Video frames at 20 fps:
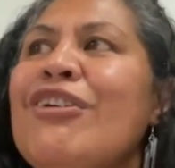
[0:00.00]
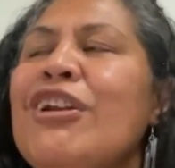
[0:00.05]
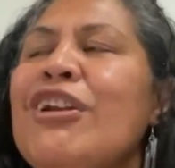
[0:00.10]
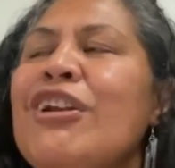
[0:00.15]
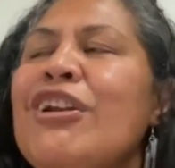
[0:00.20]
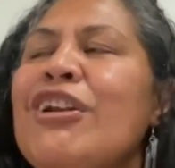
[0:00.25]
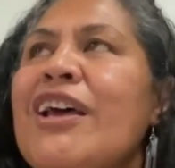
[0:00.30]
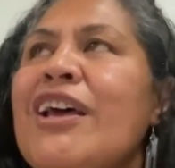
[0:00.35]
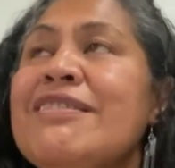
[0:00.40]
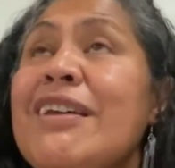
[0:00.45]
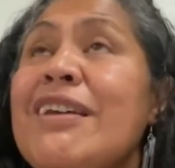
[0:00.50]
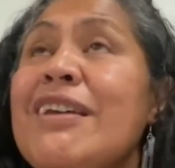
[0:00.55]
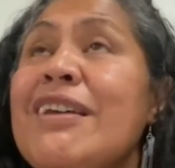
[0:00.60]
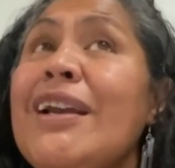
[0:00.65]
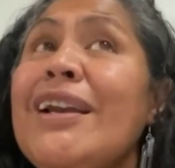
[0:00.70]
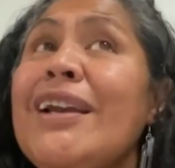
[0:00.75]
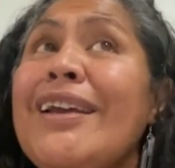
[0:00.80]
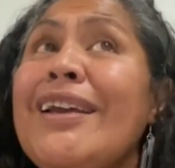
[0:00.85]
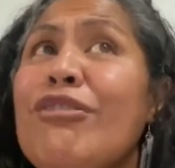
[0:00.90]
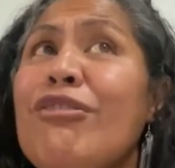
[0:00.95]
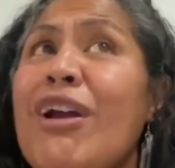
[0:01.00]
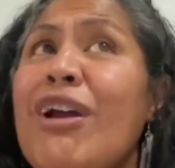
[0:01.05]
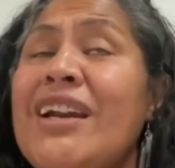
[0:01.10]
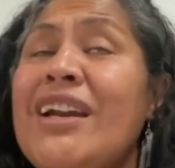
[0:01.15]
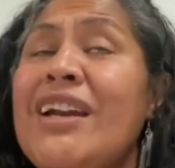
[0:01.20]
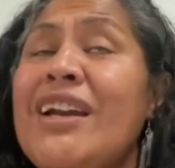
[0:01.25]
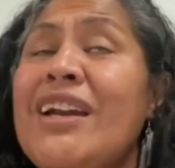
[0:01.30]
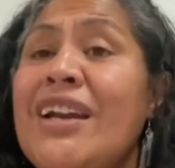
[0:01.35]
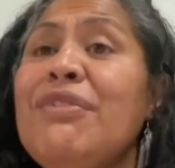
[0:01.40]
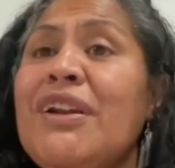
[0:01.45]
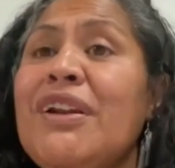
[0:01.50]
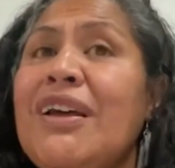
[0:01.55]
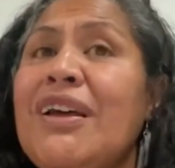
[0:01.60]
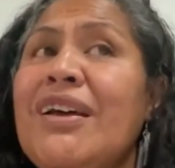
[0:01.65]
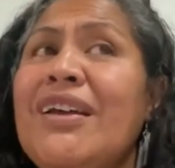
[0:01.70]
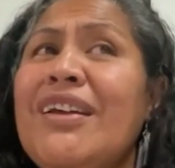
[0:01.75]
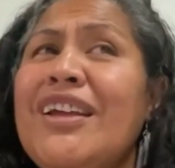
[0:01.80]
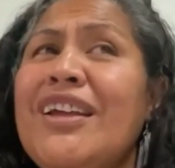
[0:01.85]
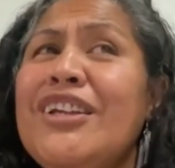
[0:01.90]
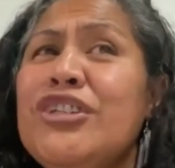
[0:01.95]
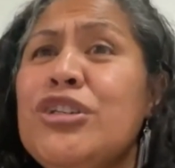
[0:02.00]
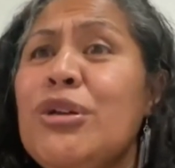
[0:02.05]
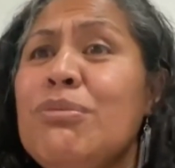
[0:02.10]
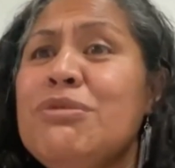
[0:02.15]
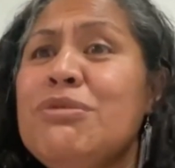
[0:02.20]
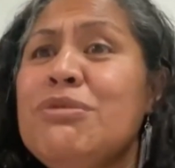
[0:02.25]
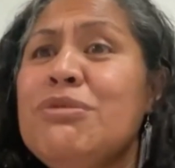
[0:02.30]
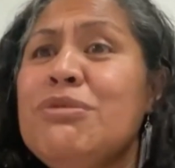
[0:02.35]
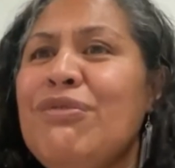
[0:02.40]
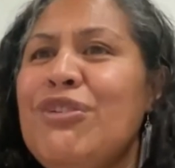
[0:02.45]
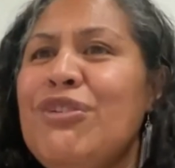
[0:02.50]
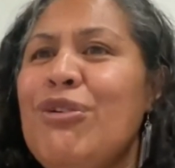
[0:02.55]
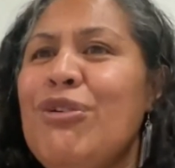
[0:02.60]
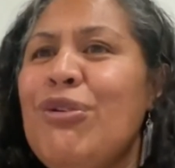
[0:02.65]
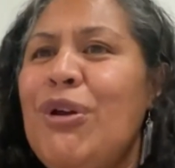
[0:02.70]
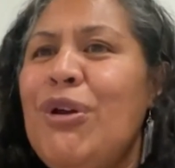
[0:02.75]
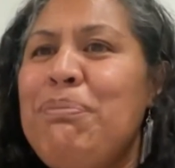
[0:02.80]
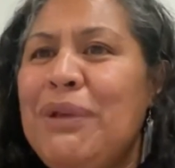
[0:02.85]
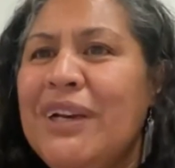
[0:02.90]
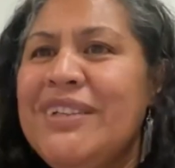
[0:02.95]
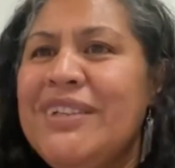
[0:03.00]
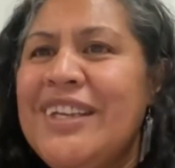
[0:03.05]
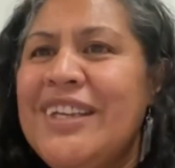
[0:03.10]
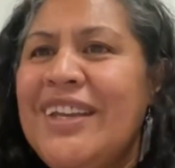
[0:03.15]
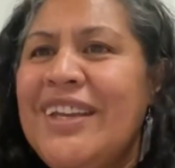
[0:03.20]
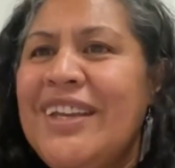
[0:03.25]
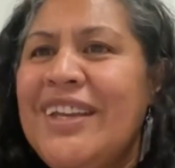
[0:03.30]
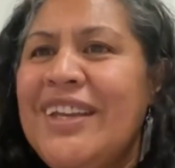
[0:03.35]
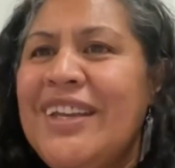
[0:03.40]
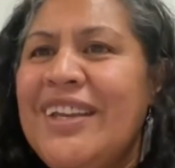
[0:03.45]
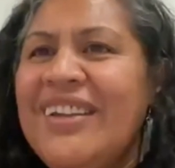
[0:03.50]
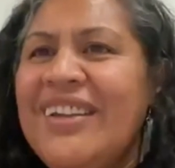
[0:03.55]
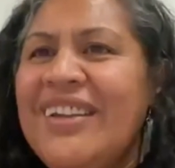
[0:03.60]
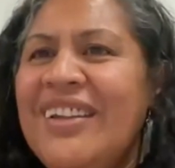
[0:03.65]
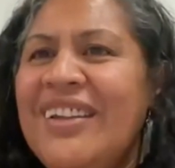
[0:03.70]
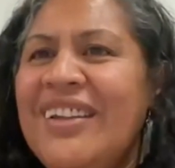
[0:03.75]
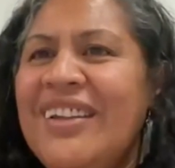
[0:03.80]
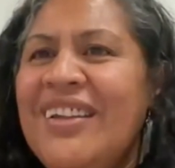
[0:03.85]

you know, like sailing is a great leveler in terms of your ability.